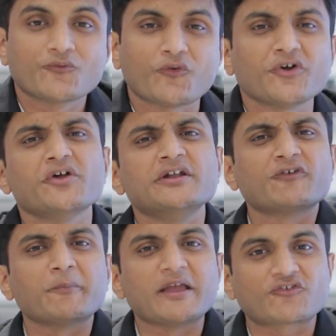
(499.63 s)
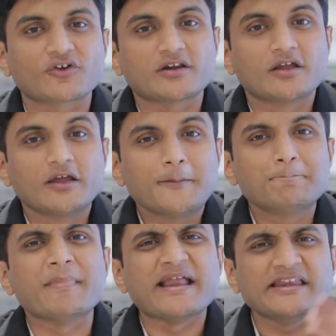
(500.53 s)
For your information,
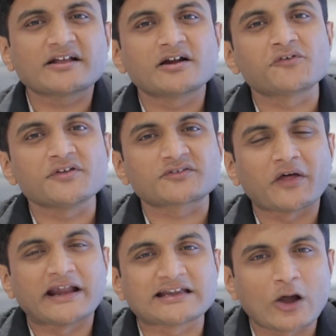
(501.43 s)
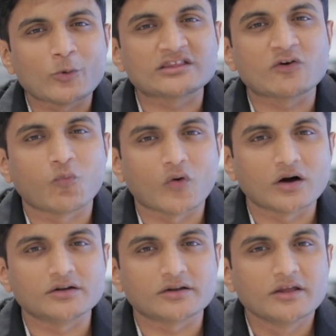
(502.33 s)
many countries right now in the
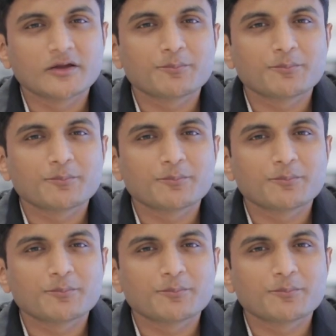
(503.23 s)
world,